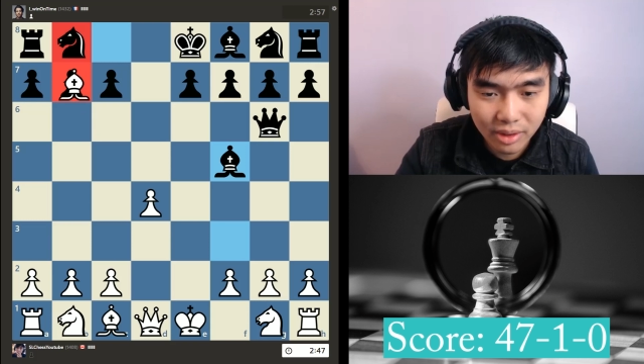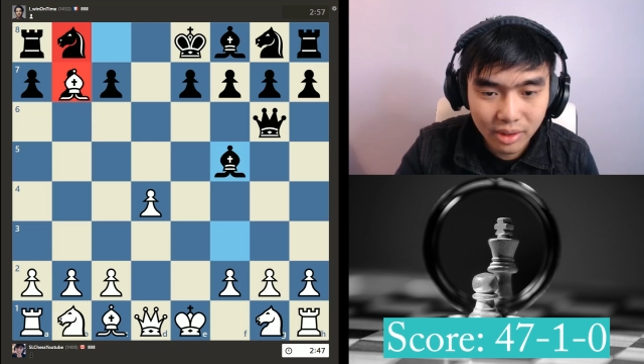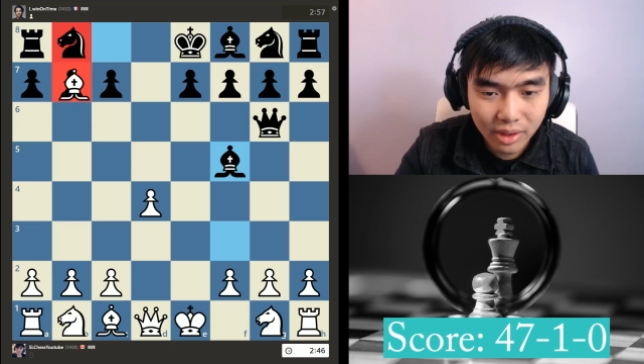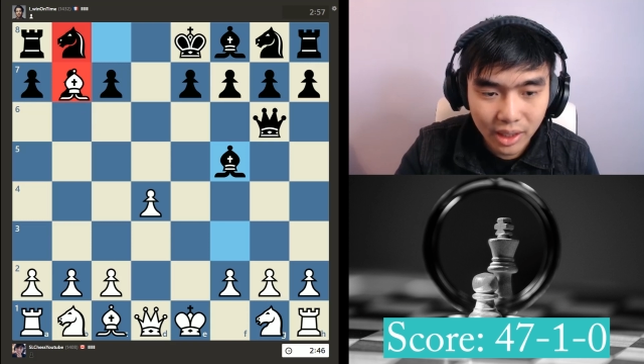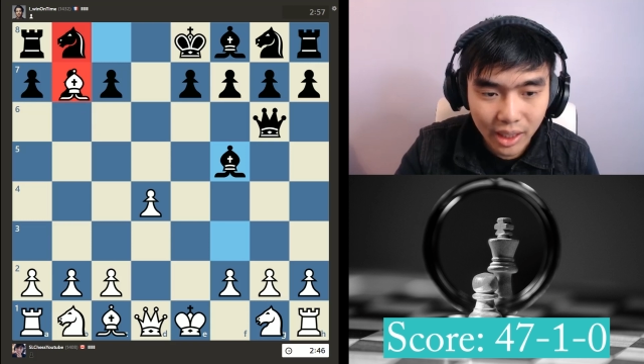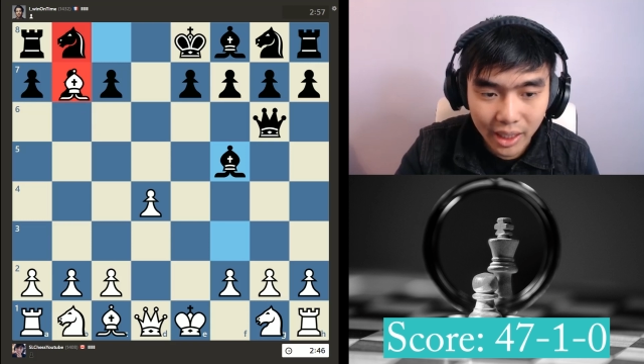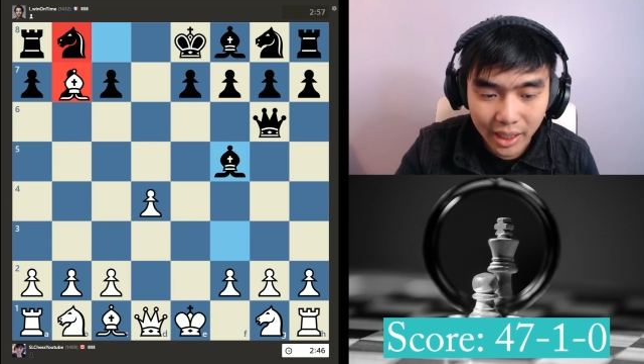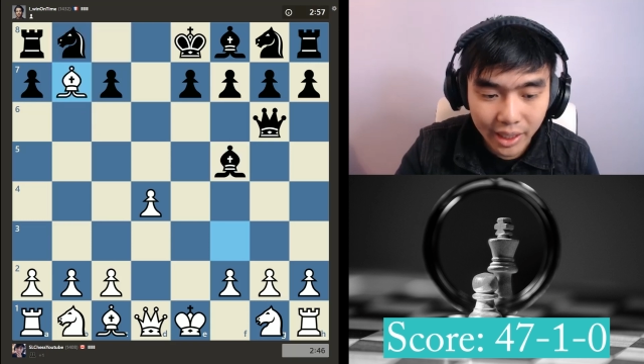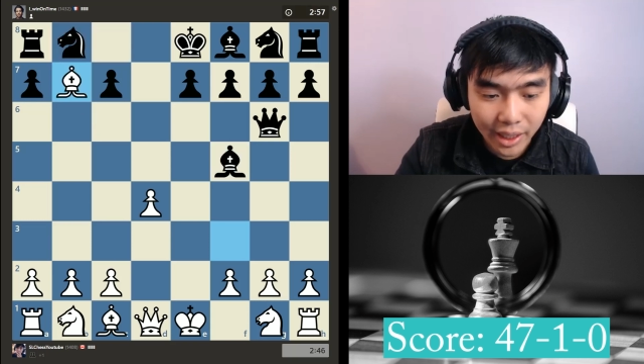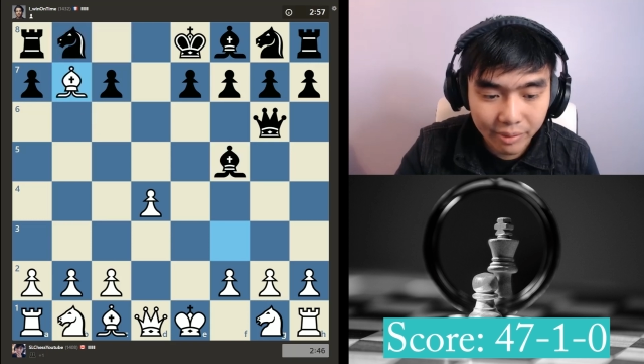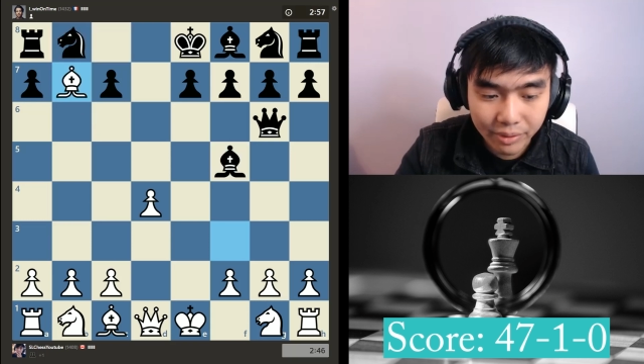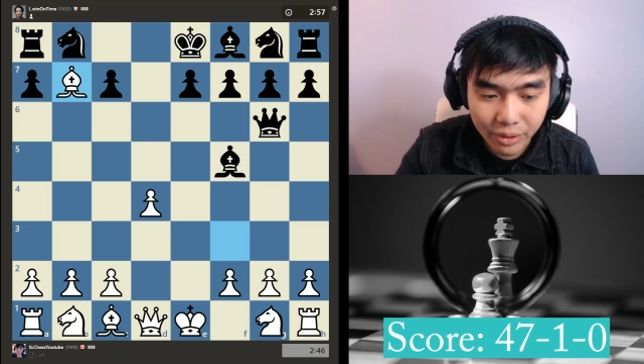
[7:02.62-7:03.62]
I
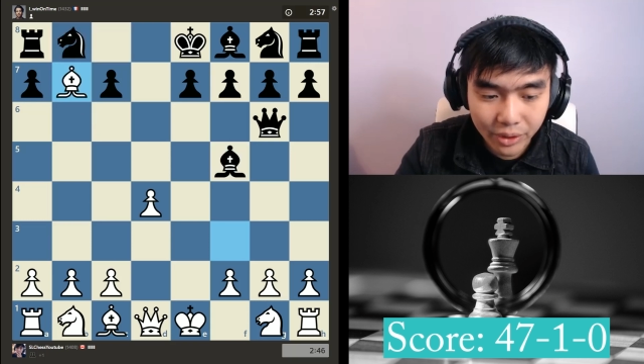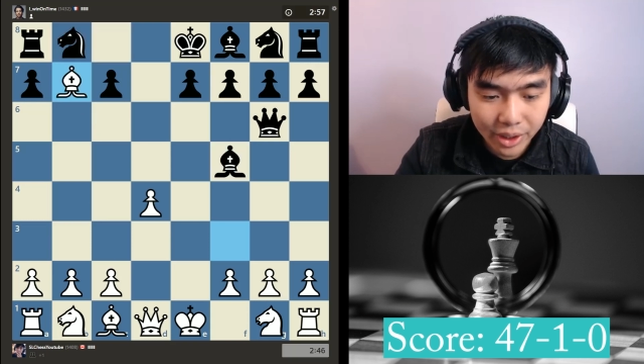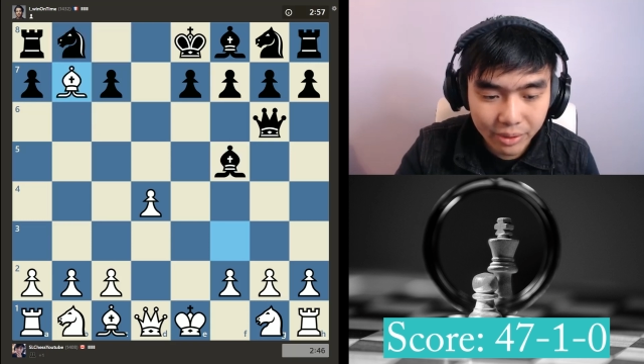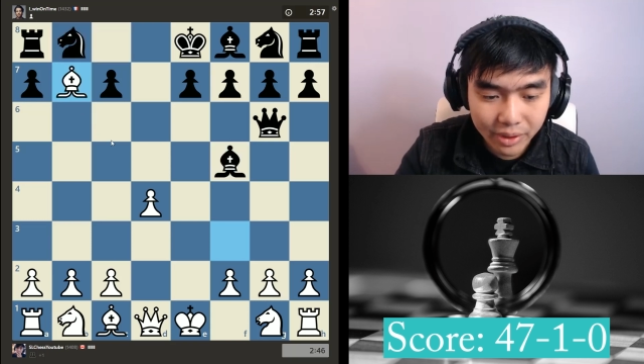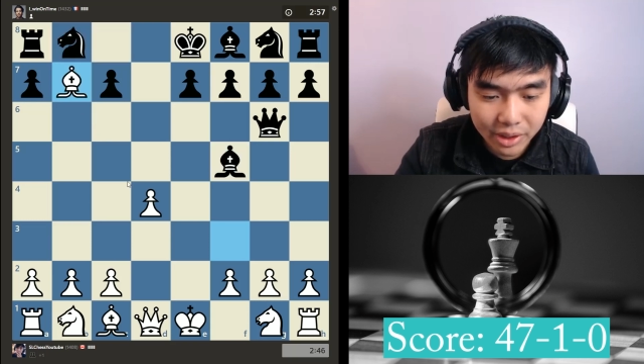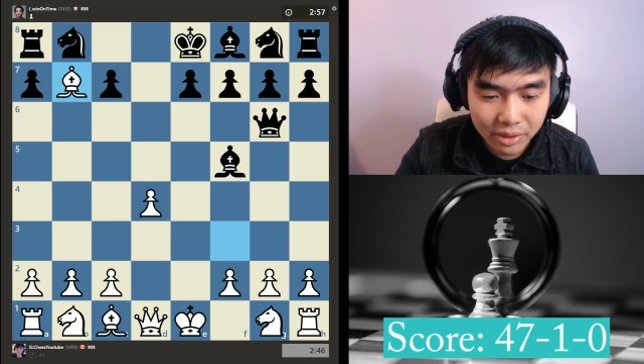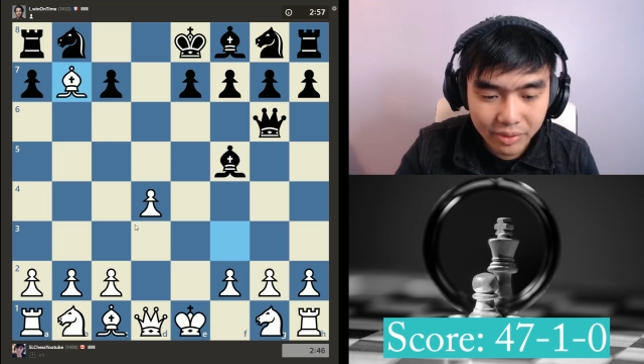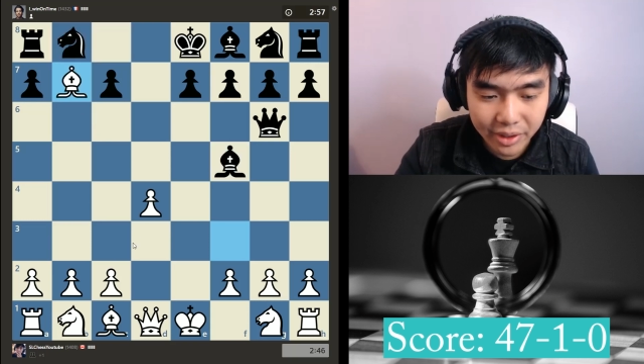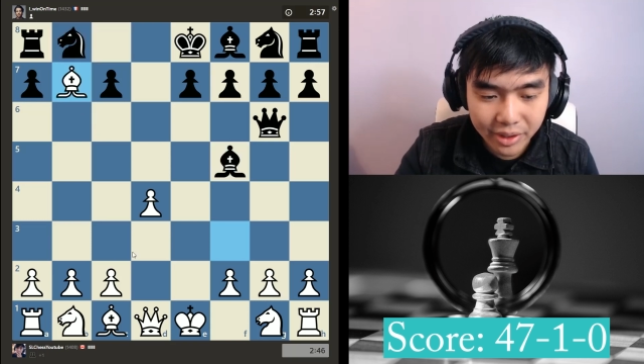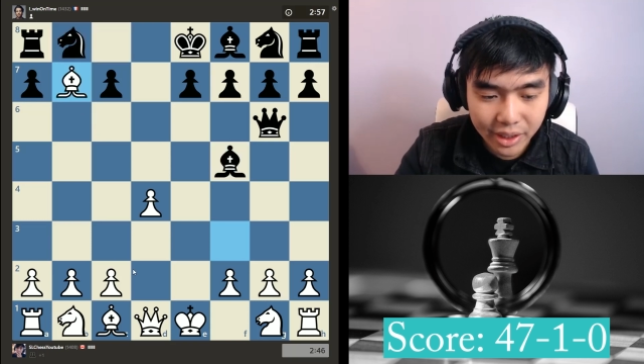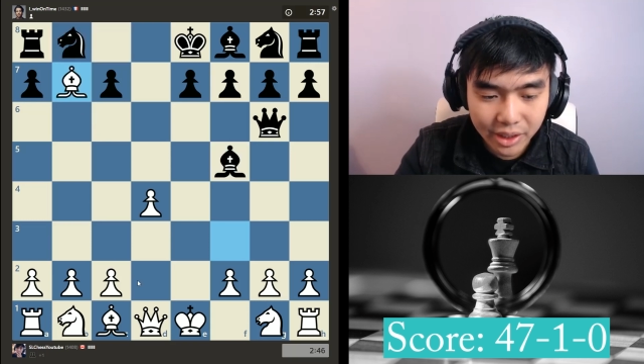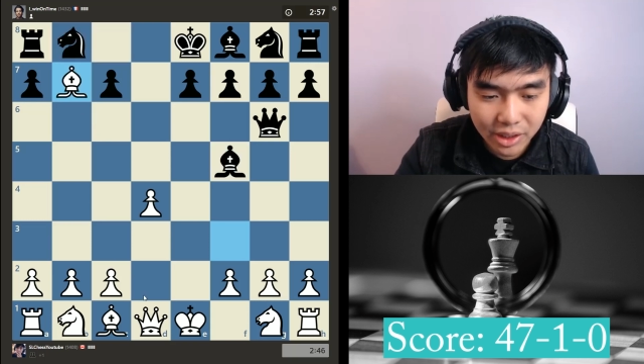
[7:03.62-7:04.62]
have no idea what this
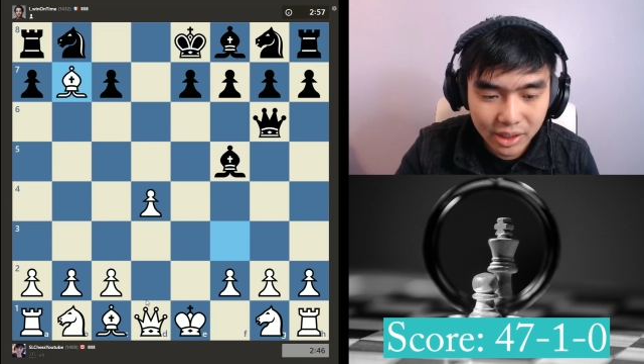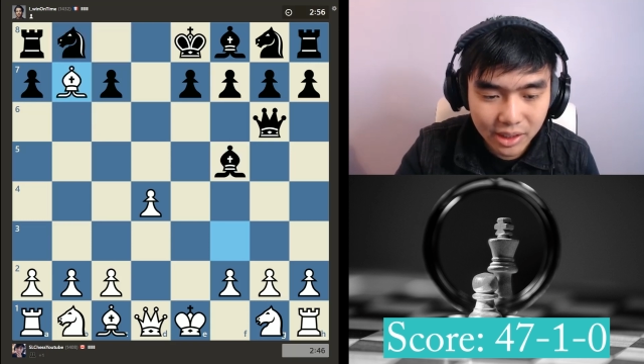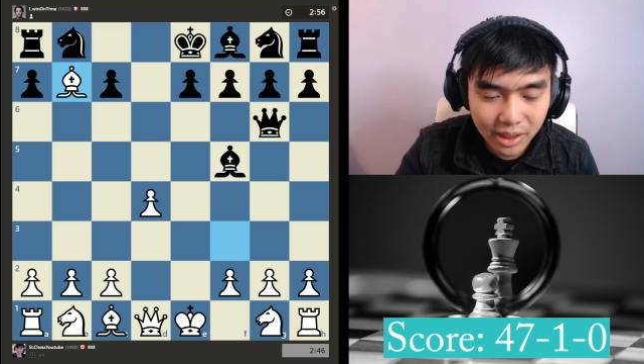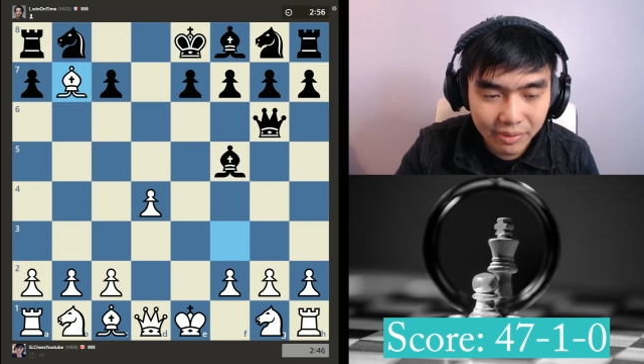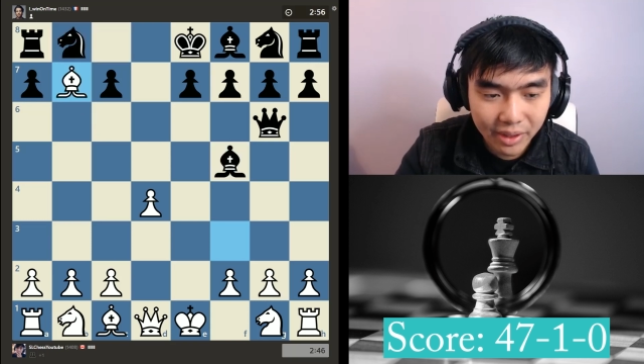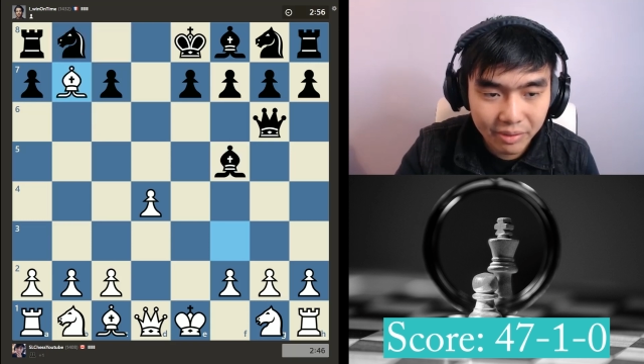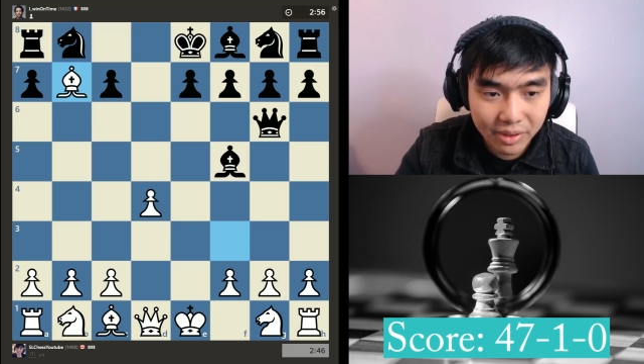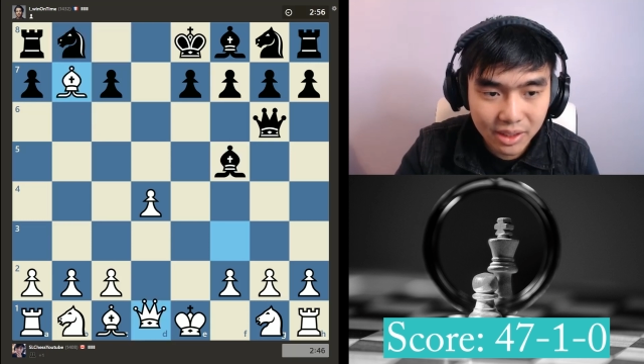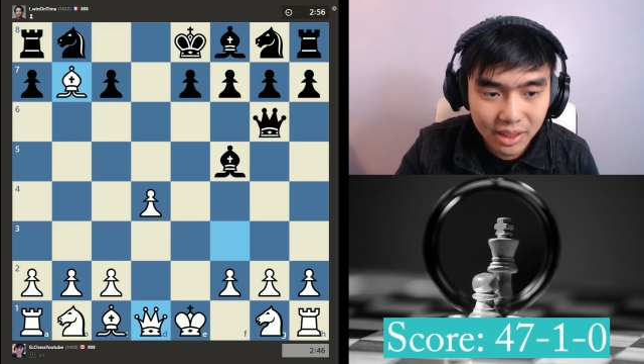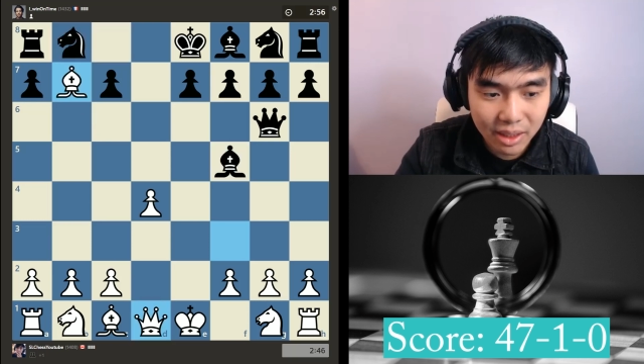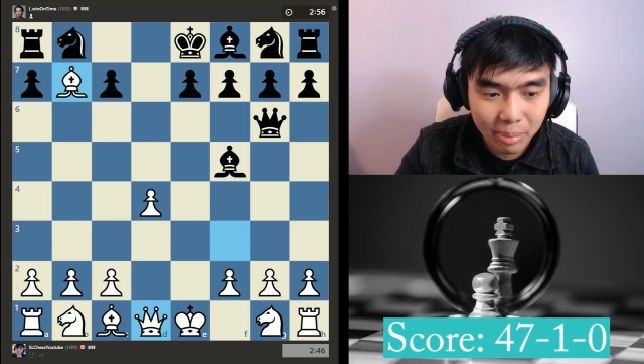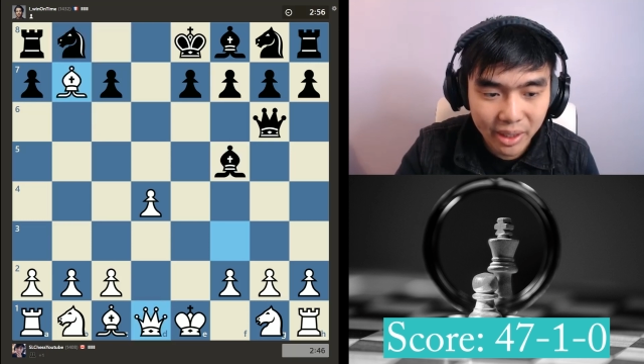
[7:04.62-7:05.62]
variation is. I've never
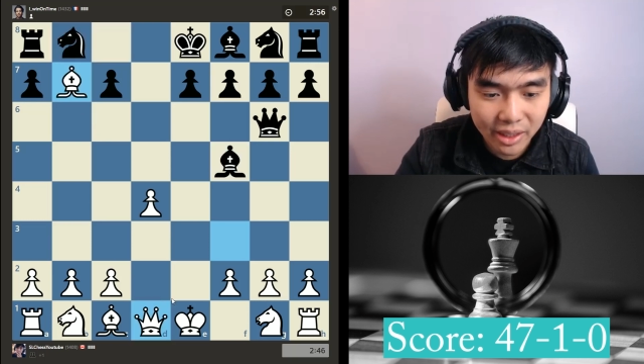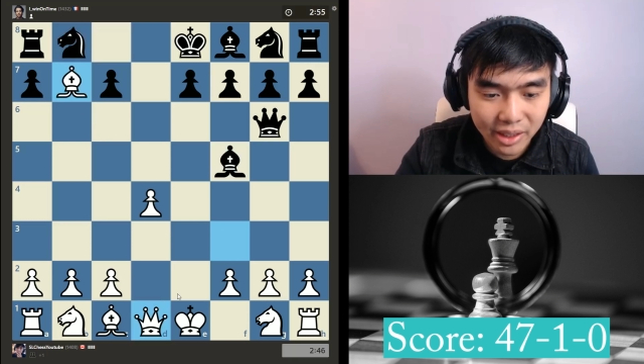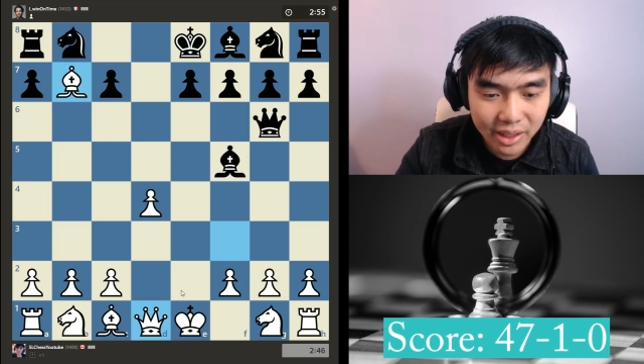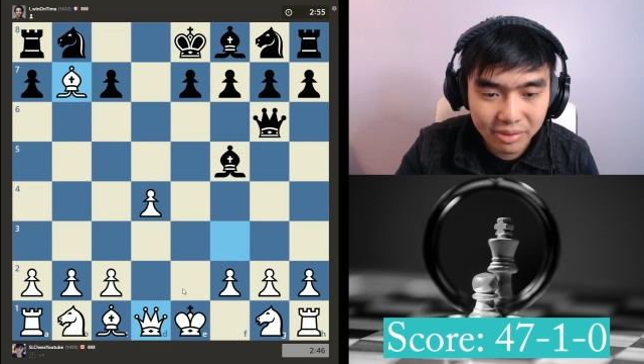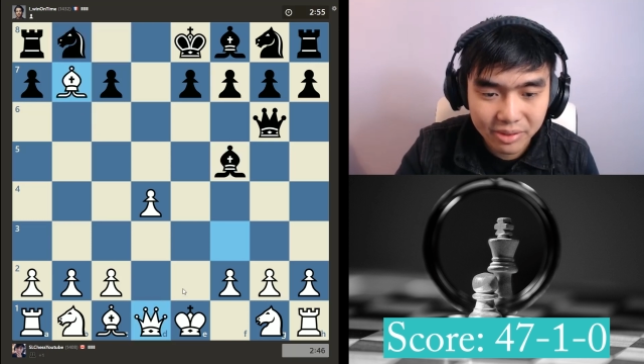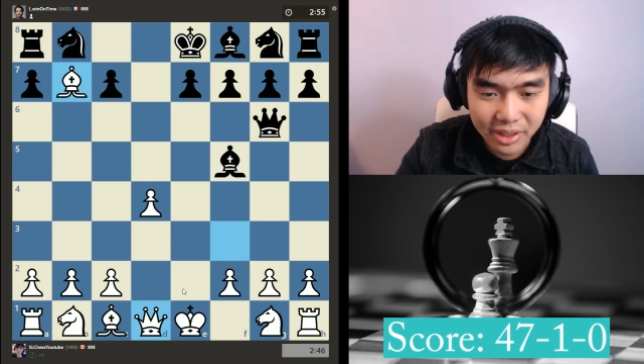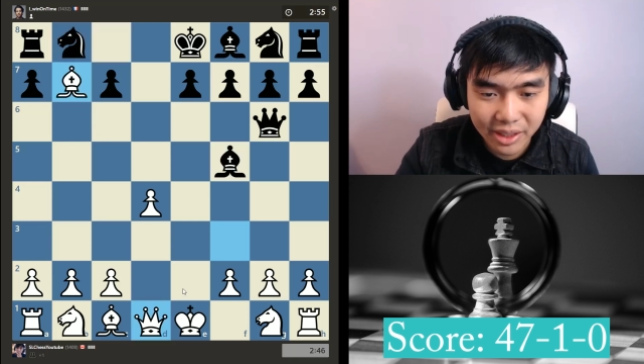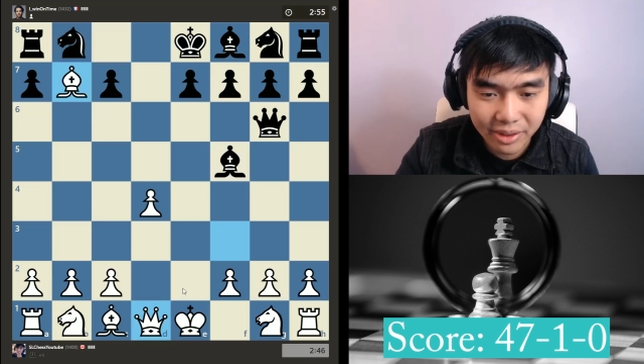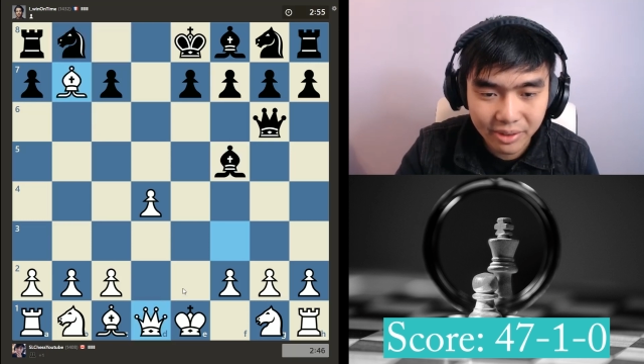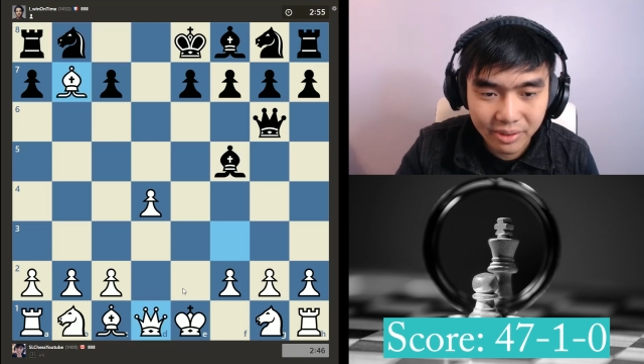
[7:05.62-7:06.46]
seen it in my life, so.